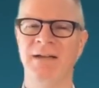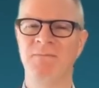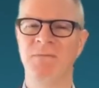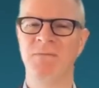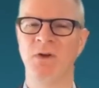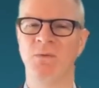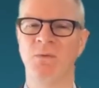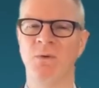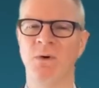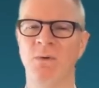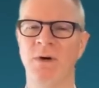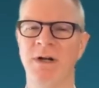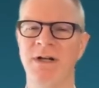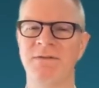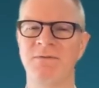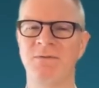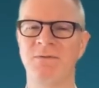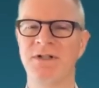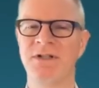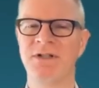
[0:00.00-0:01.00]

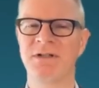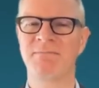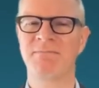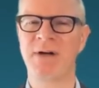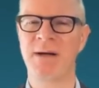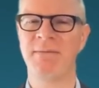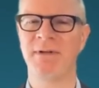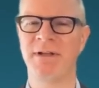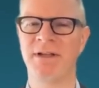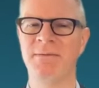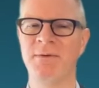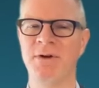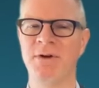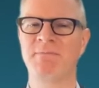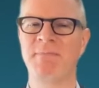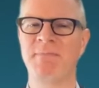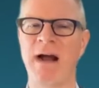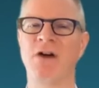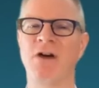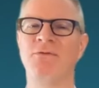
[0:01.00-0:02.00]
What's probably the
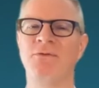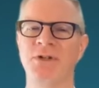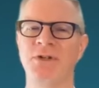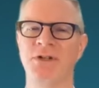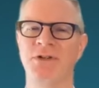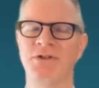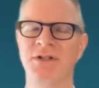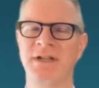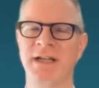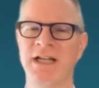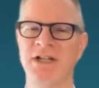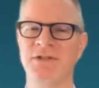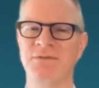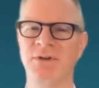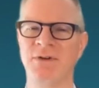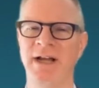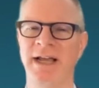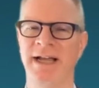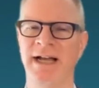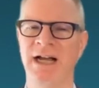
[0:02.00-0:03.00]
most powerful use case
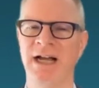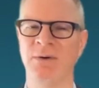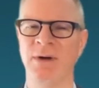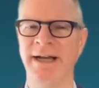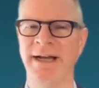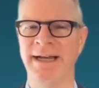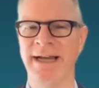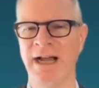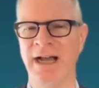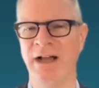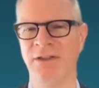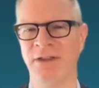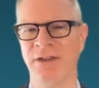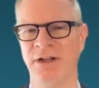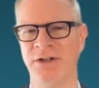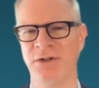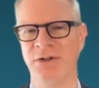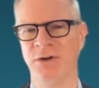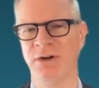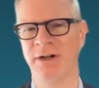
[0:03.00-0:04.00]
for AI right now
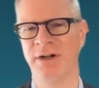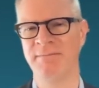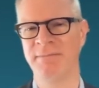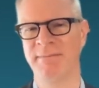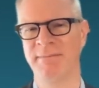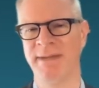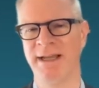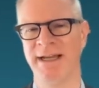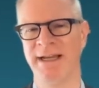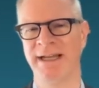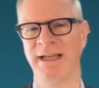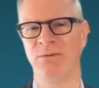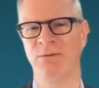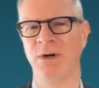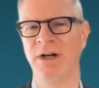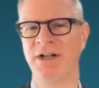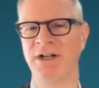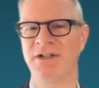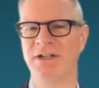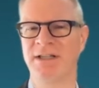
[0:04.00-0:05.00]
that you're implementing, and
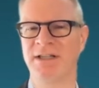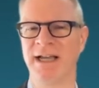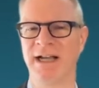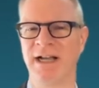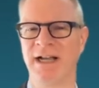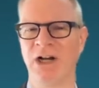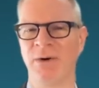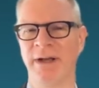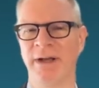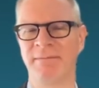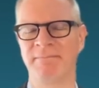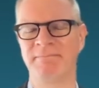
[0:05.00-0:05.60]
where do you see that going?